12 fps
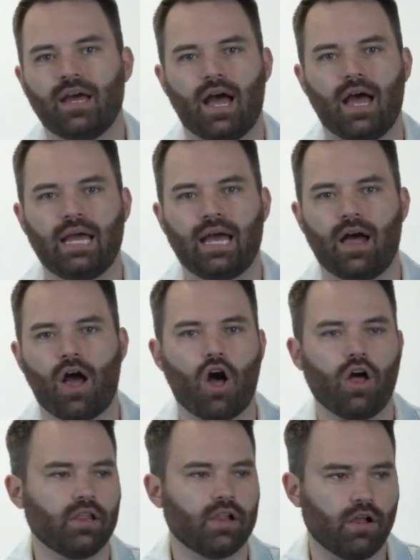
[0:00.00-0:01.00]

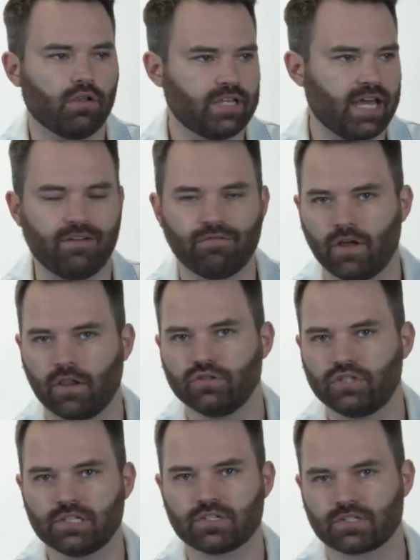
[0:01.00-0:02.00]
I'll kind of follow
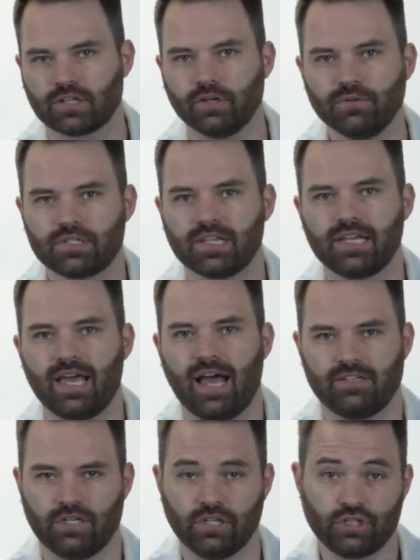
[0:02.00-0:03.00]
Jesus loosely
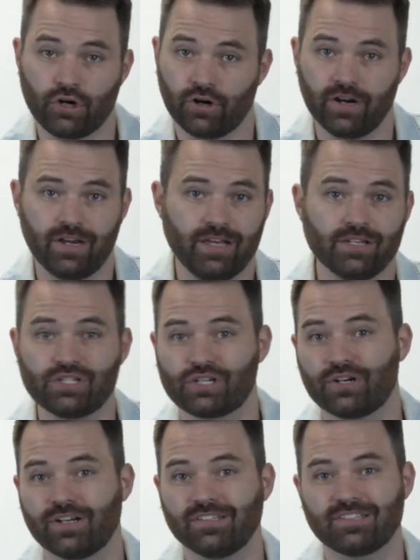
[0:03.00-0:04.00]
as eternity
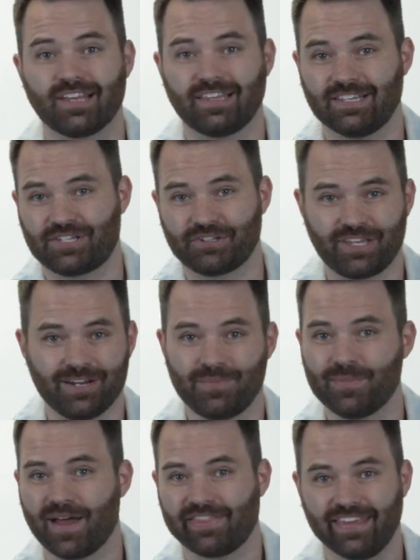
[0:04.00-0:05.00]
insurance, like this is going to
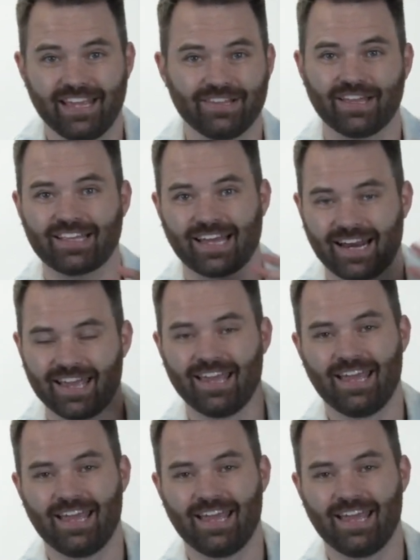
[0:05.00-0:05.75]
be my thing, like kind of